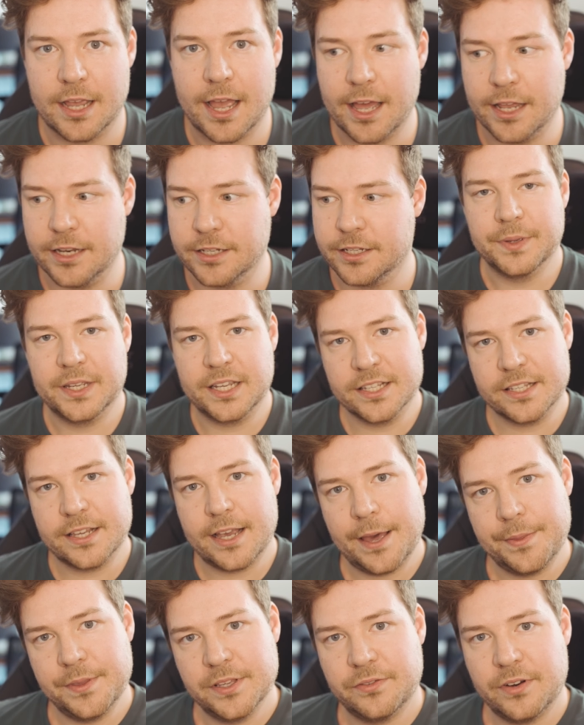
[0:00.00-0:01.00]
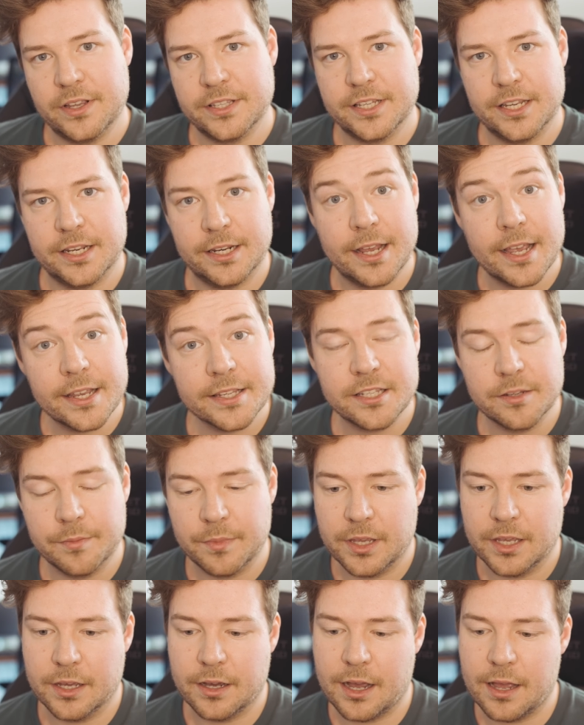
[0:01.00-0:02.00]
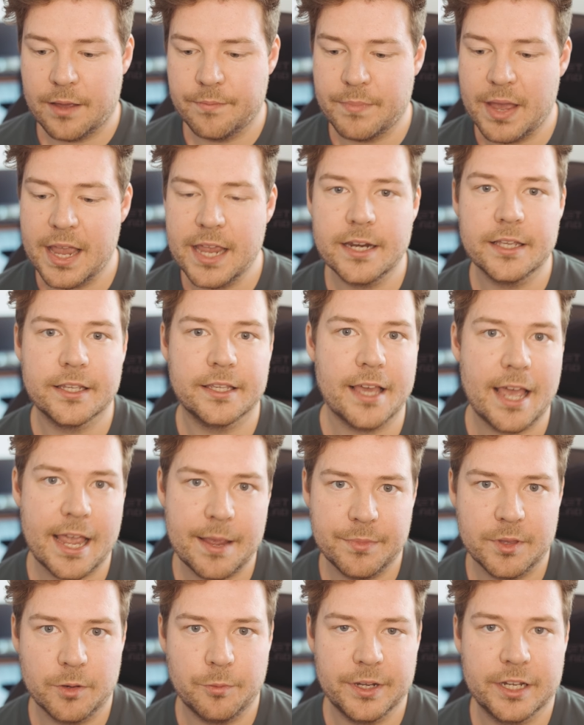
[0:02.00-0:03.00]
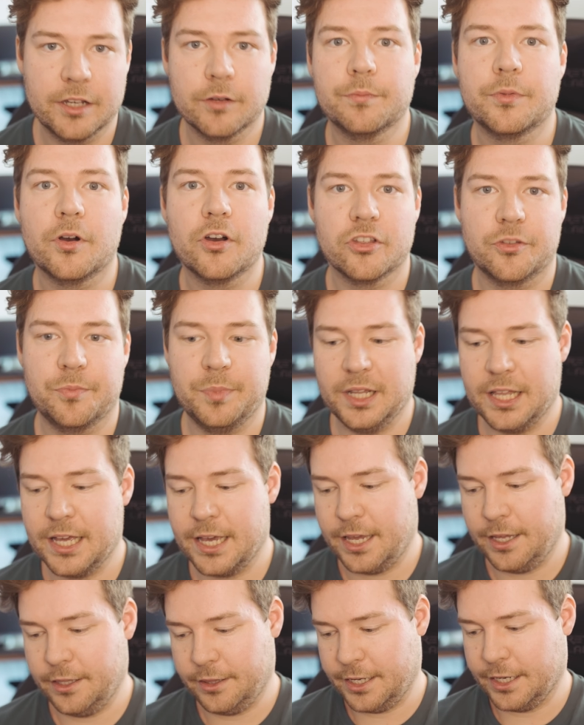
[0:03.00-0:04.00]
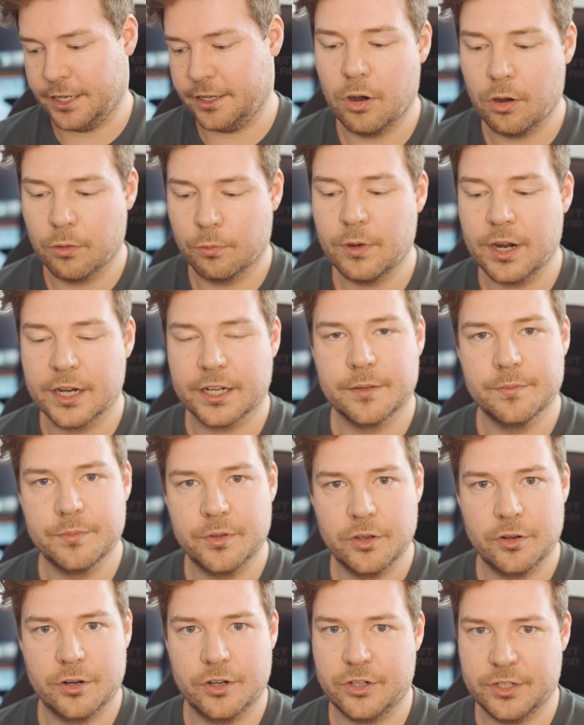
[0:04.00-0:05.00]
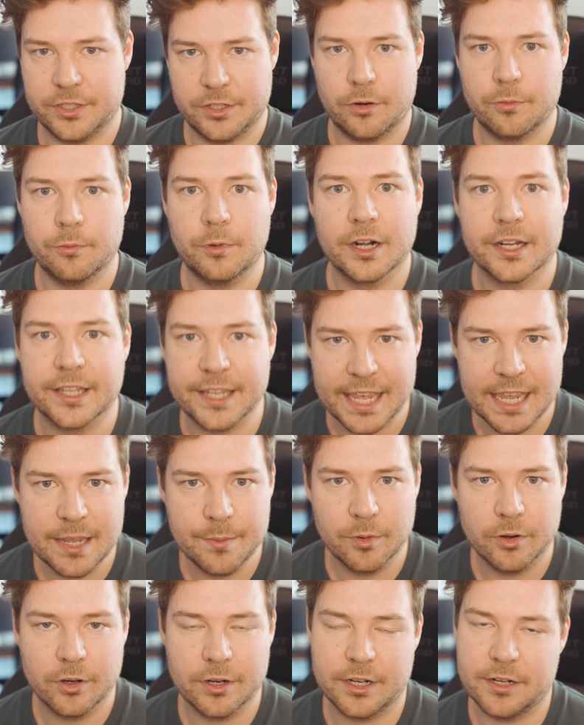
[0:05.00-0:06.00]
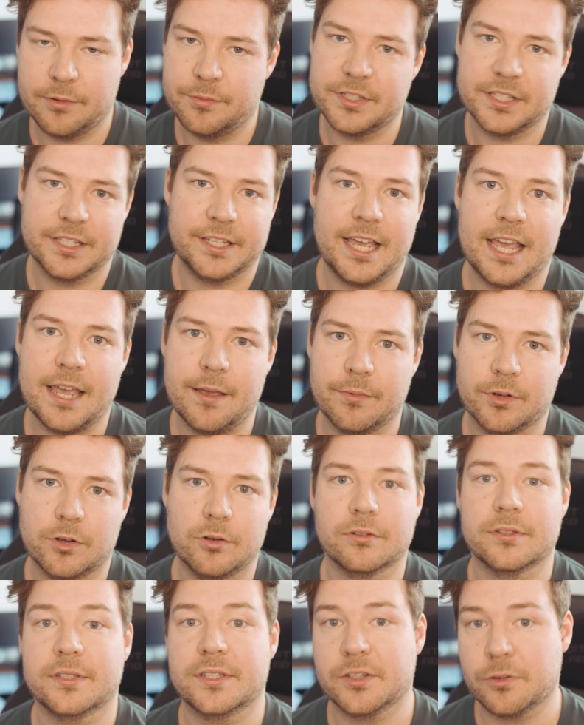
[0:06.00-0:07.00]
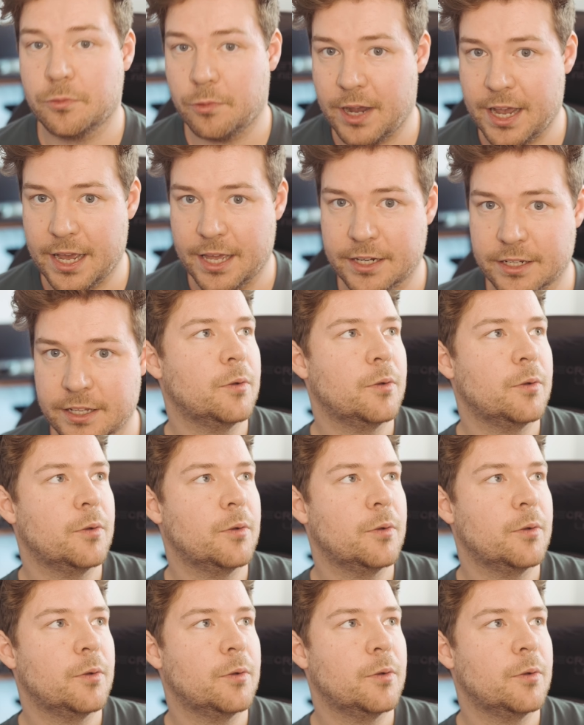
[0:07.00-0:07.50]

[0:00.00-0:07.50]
And because I had this friend sitting next to me, I made a game that we could both play like on one computer just on one keyboard and it was a game called Squared,